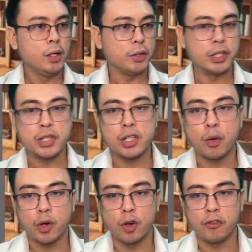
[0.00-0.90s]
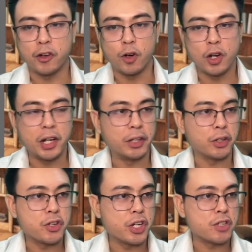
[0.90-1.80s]
This is our overall
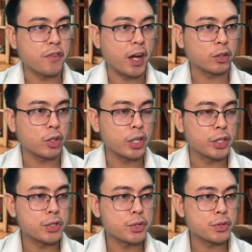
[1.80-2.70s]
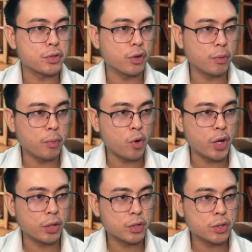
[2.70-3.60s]
interchange factor. It's
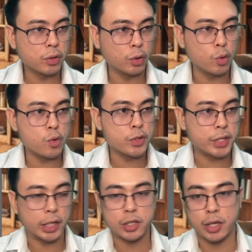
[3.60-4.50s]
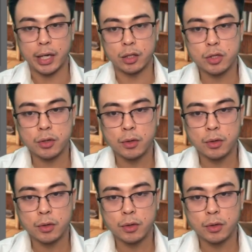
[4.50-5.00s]
0.268.